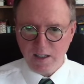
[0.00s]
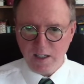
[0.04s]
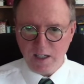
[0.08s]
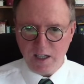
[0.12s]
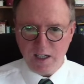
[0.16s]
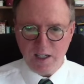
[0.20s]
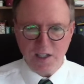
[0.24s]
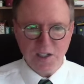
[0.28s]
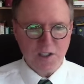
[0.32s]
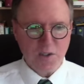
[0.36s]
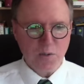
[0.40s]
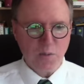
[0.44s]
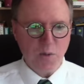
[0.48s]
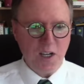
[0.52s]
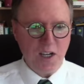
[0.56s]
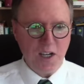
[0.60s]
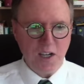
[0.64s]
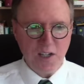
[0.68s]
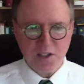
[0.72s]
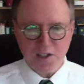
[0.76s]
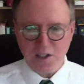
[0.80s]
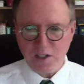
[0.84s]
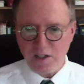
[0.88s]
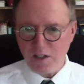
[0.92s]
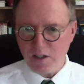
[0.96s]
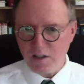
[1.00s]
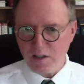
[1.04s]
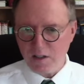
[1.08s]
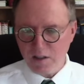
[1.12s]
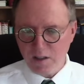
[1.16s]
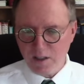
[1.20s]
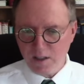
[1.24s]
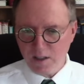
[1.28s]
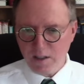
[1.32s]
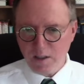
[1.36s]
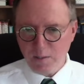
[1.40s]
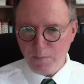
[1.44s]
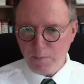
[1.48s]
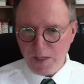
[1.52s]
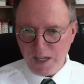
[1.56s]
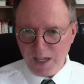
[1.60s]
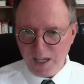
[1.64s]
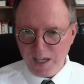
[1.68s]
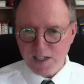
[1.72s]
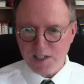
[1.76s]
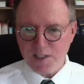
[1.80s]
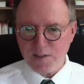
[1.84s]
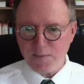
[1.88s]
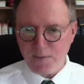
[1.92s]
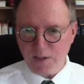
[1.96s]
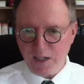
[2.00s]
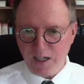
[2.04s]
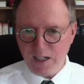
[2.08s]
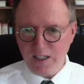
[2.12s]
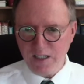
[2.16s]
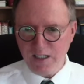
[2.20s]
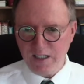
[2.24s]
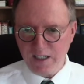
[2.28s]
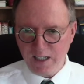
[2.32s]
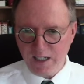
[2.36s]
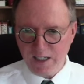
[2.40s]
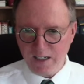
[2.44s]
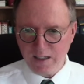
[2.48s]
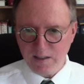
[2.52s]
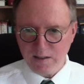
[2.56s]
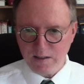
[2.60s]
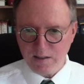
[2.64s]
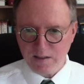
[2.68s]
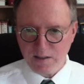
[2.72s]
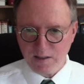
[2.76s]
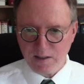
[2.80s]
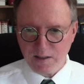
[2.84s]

Uh, his ways are past finding out.